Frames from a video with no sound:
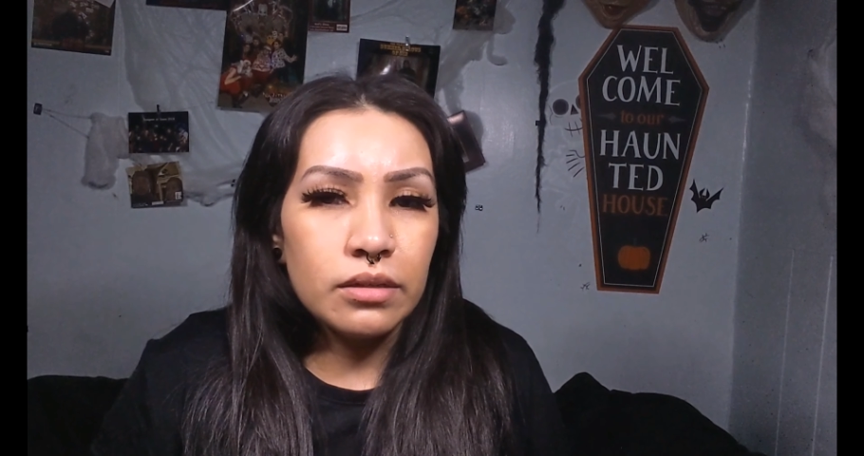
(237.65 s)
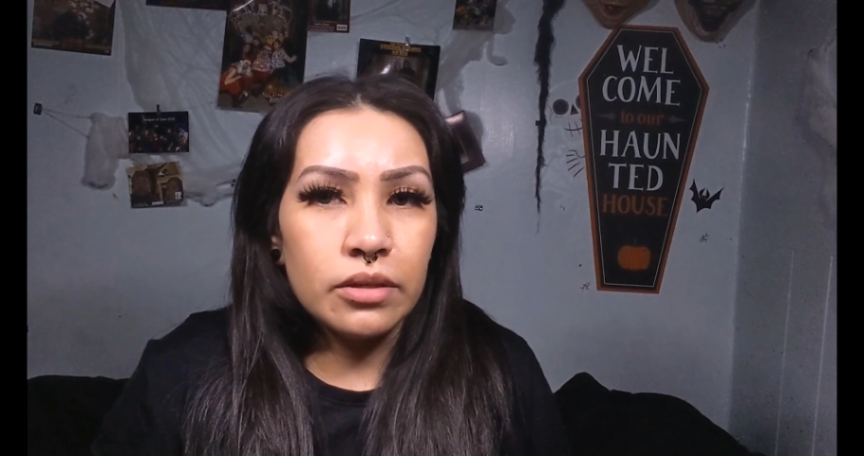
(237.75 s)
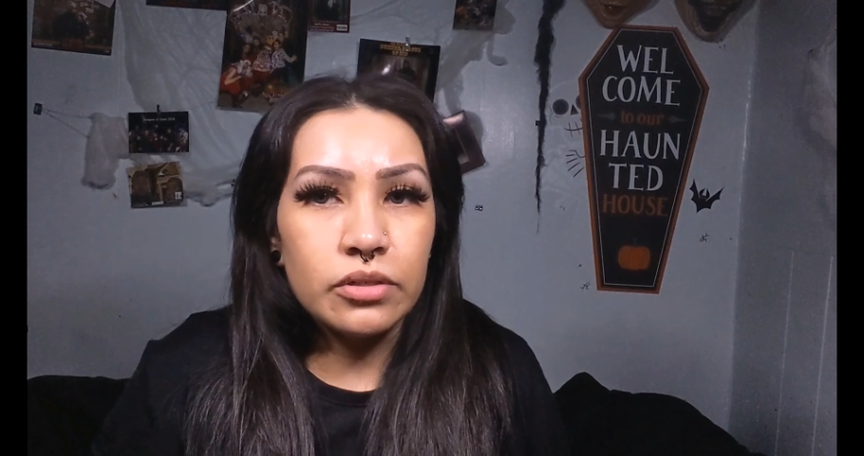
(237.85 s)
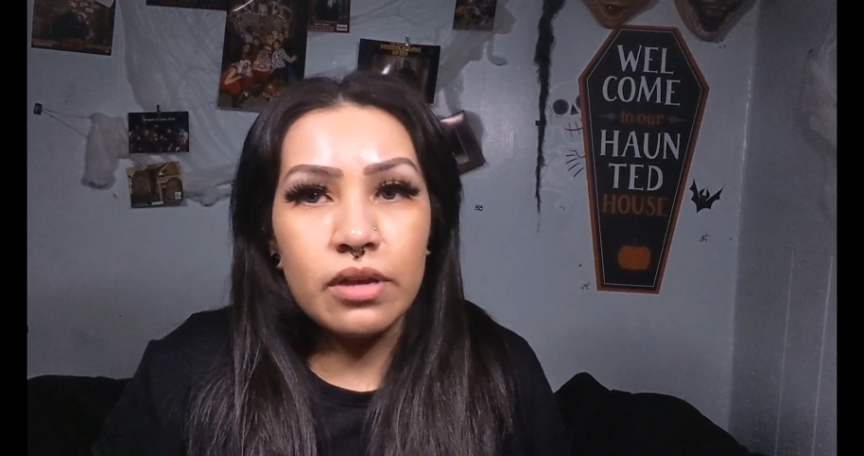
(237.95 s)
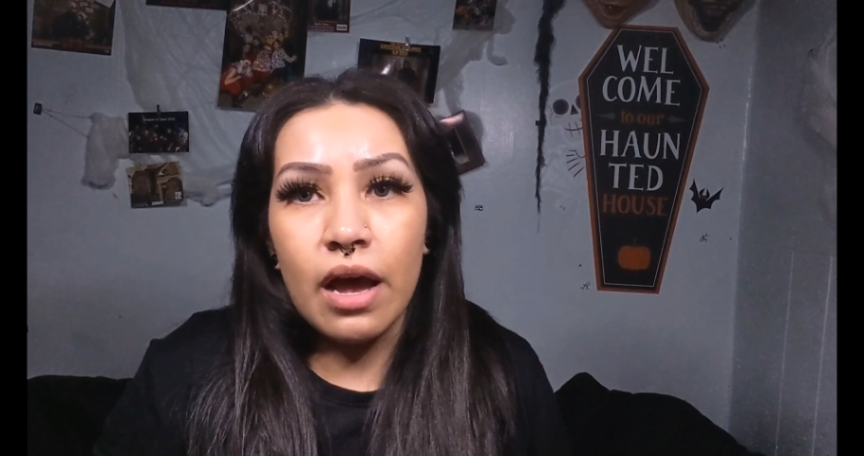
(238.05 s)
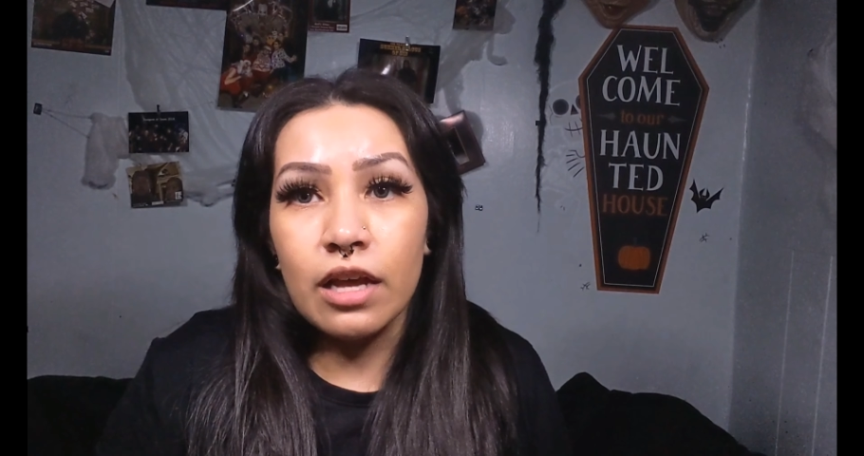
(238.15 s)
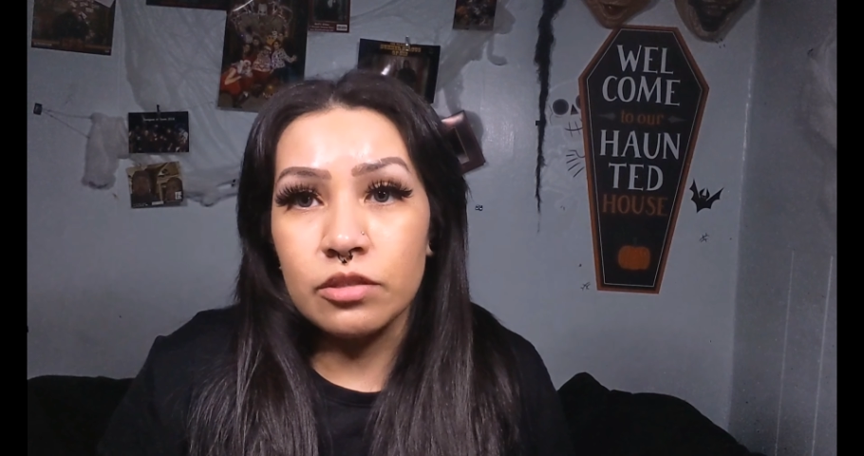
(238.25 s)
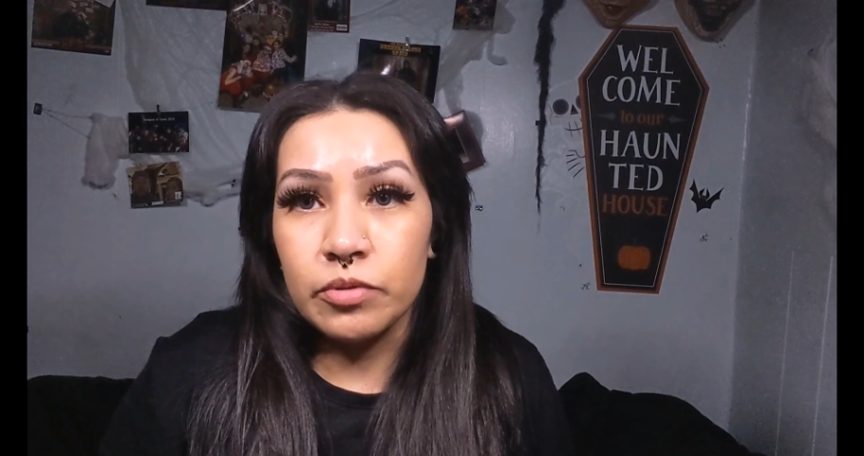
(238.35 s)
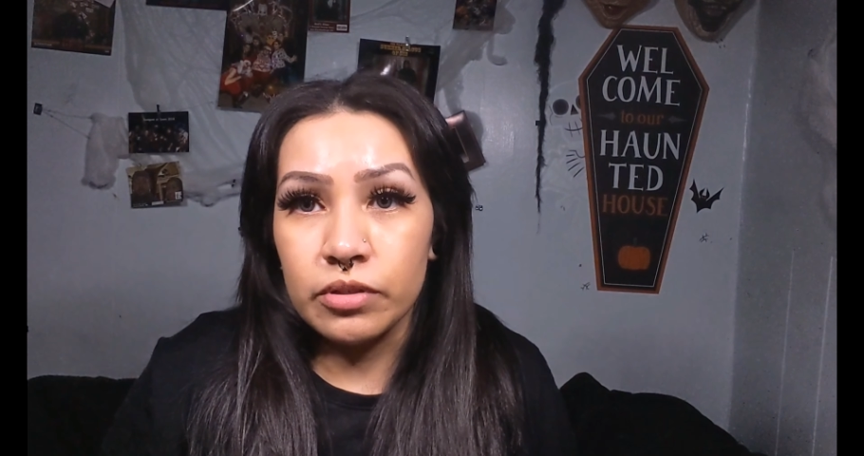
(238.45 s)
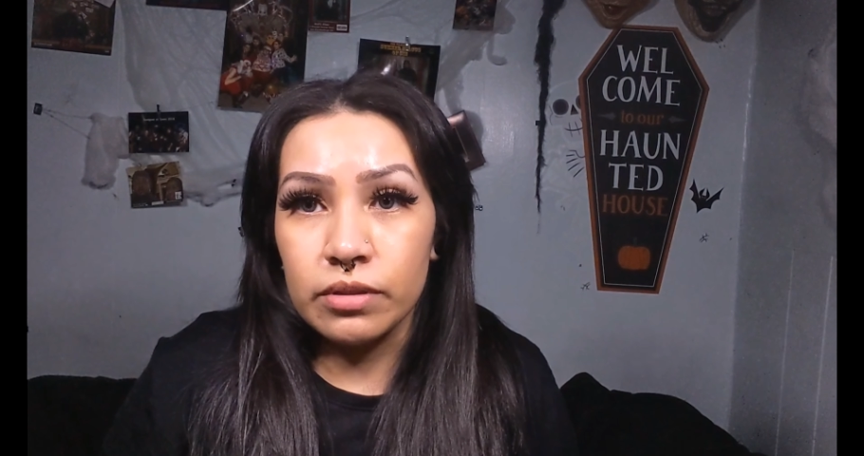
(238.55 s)
there's a
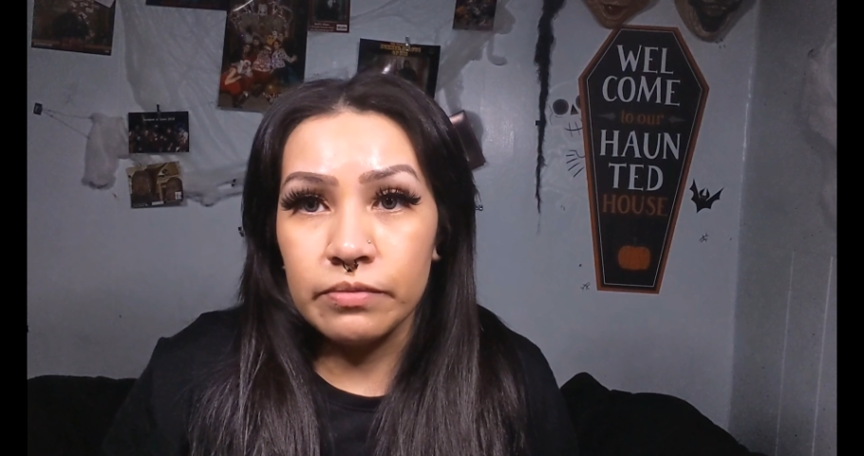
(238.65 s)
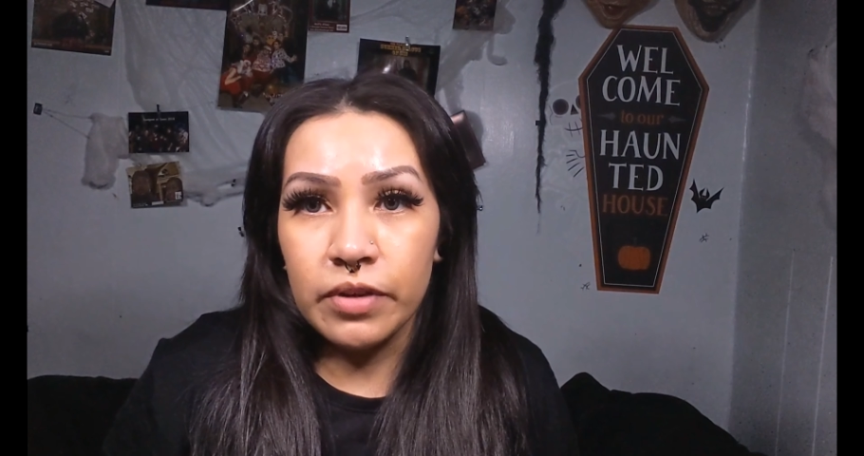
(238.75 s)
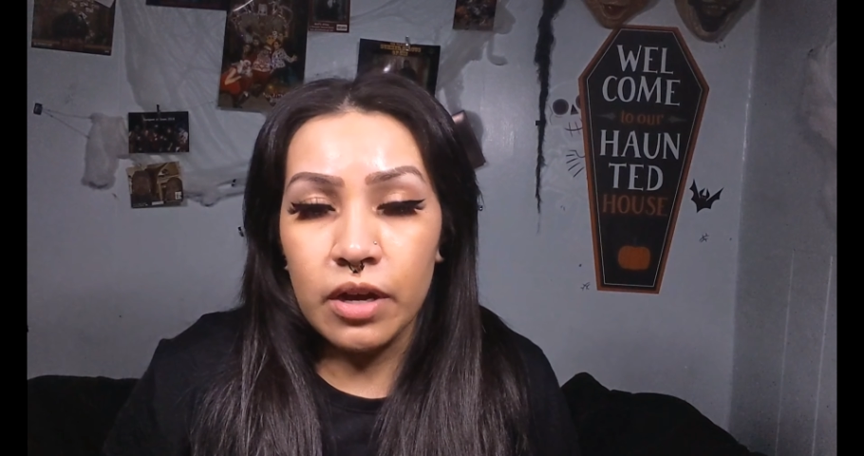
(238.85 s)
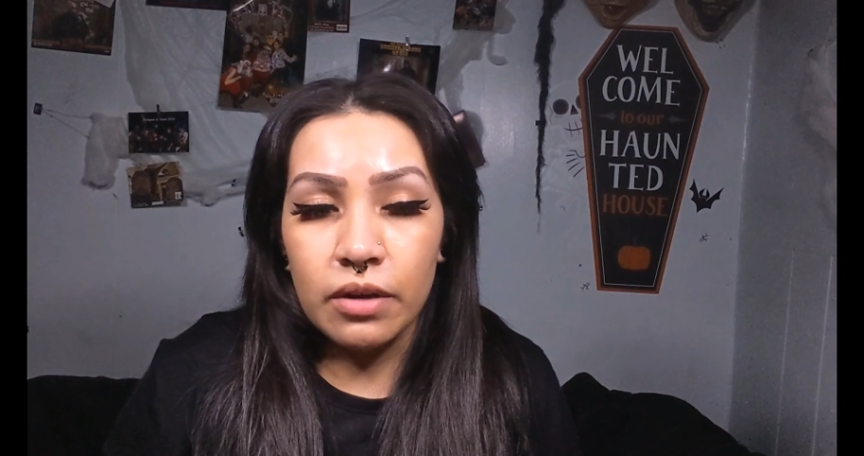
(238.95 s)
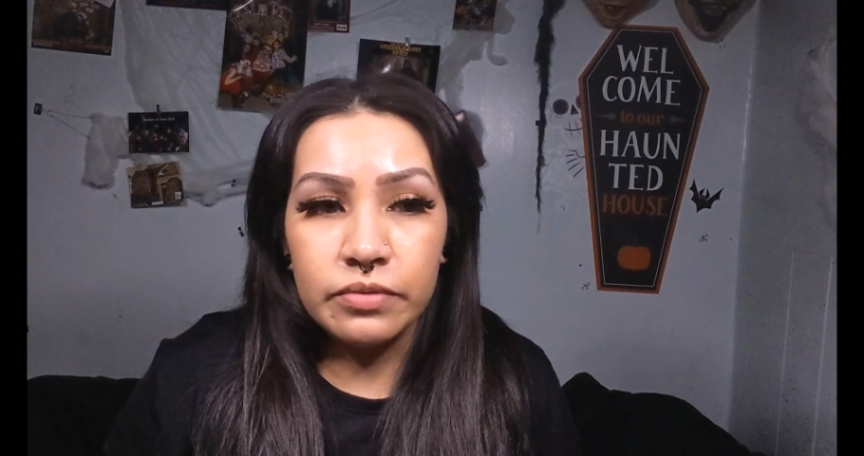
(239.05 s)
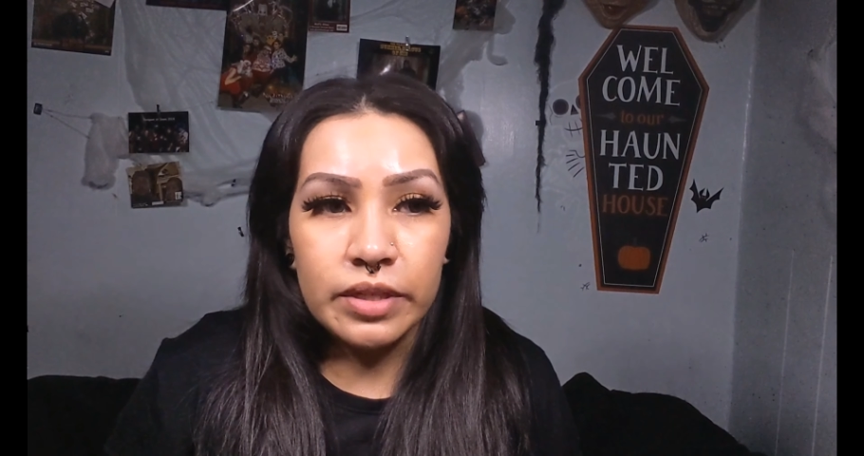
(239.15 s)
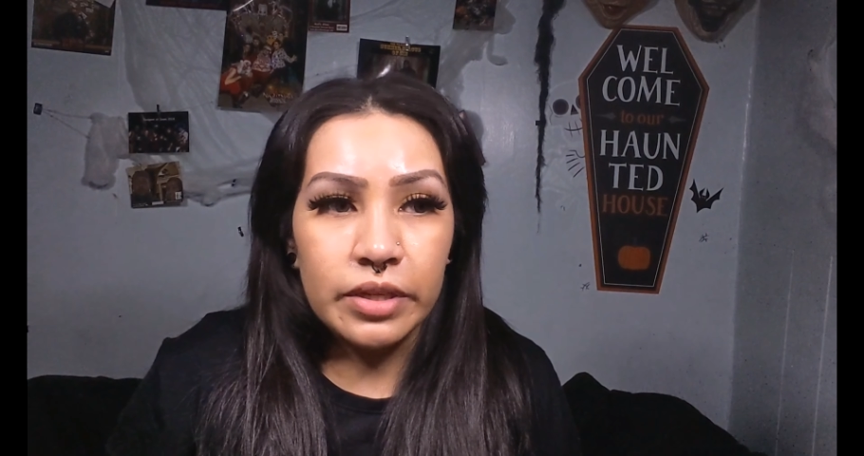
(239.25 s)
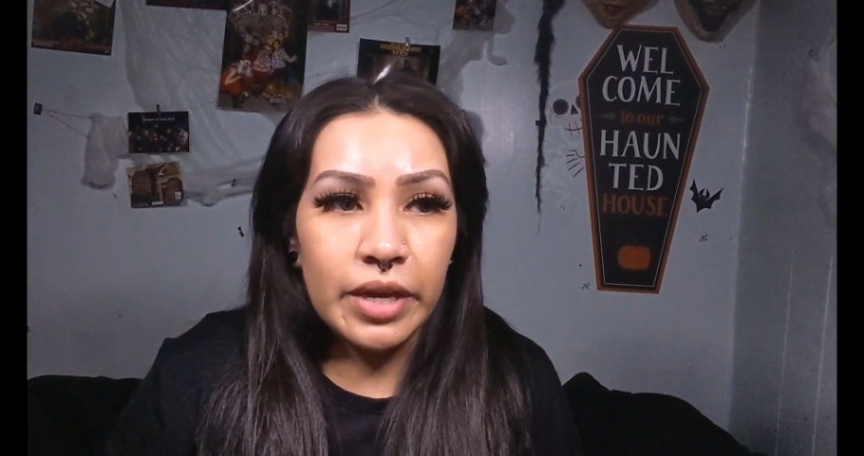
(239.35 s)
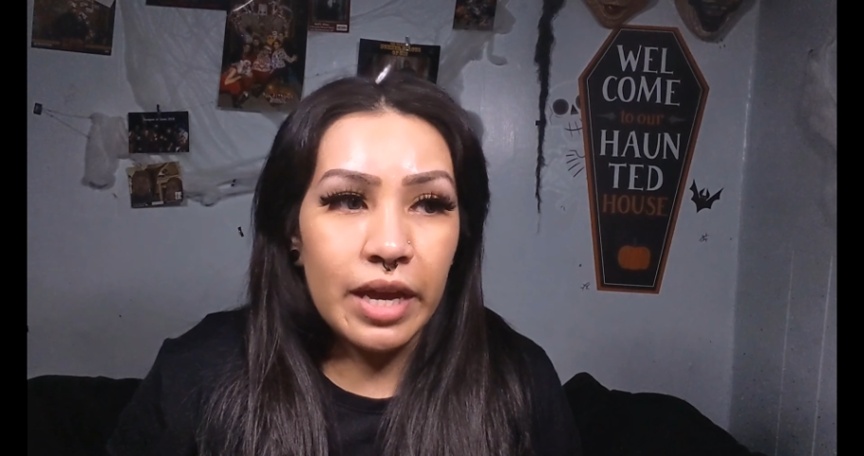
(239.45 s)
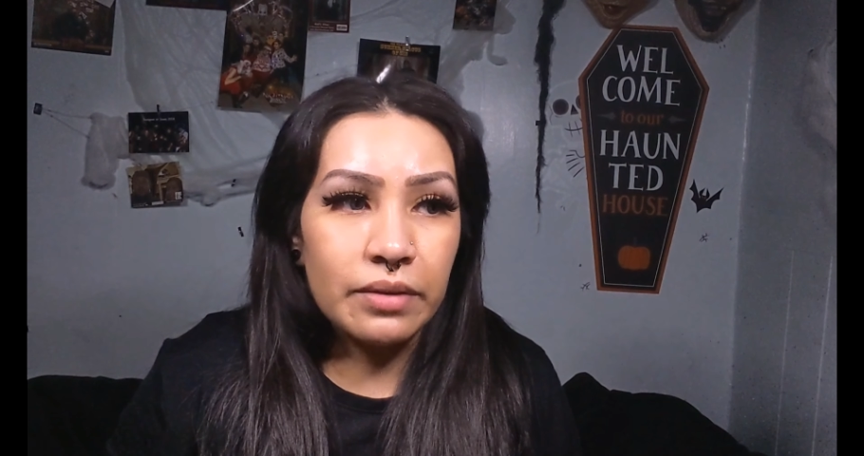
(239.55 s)
hospital involved and
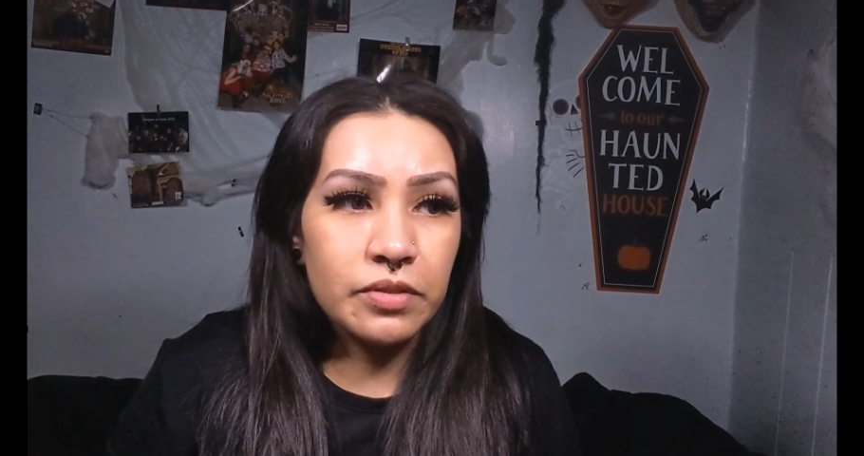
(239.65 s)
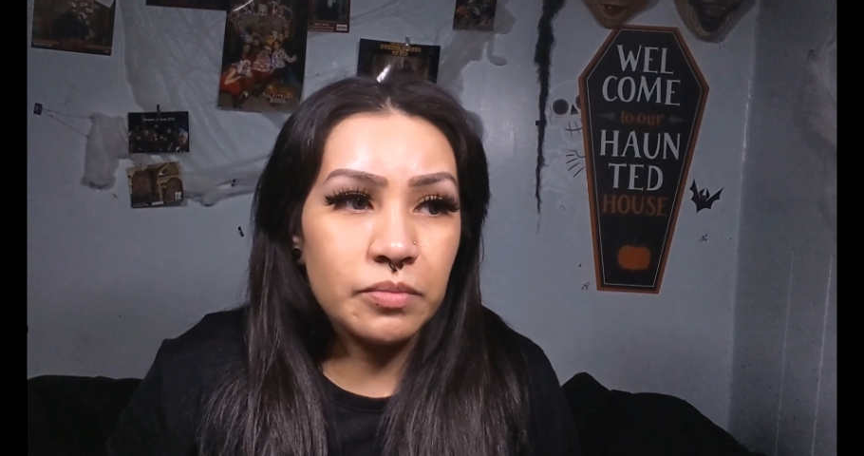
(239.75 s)
you have